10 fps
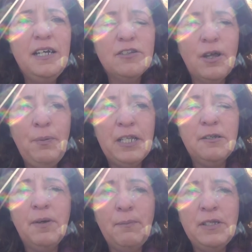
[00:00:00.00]
So I picked
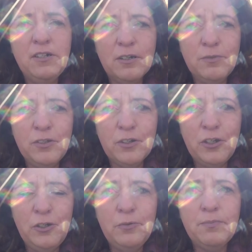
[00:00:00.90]
them up and took them to their
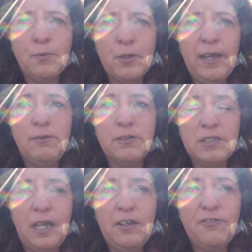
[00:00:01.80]
coop where they were
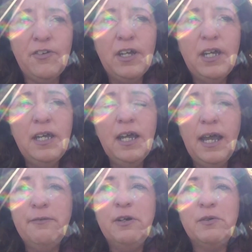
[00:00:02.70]
safe.
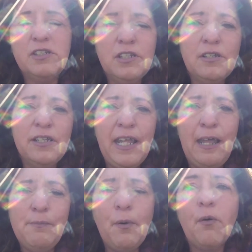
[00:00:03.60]
And we were still at
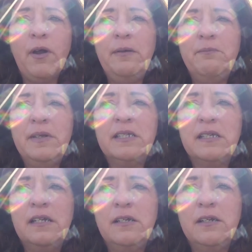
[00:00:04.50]
that point
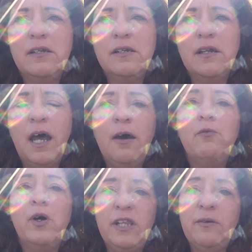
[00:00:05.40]
missing uh,
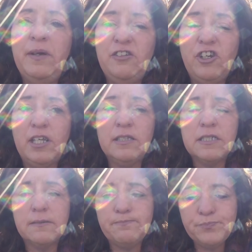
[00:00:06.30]
one of the big
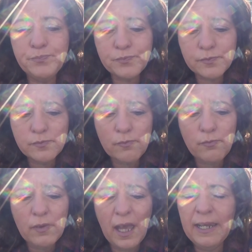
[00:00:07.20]
chickens.
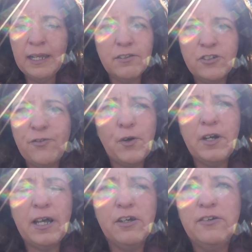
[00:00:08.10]
And I looked for her
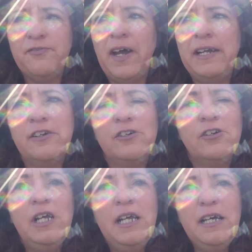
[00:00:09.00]
and I couldn't find her.
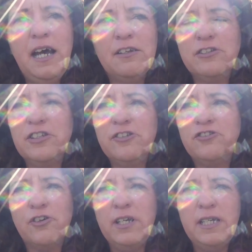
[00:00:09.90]
I looked in the
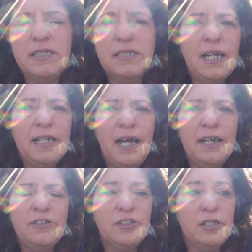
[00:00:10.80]
trees and I, I
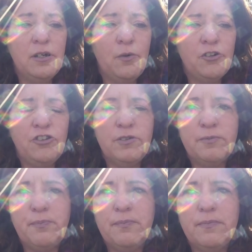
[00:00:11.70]
just didn't know where she was
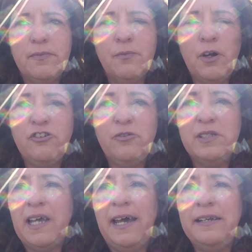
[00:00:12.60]
where she
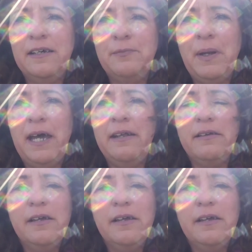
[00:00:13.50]
was hiding up at.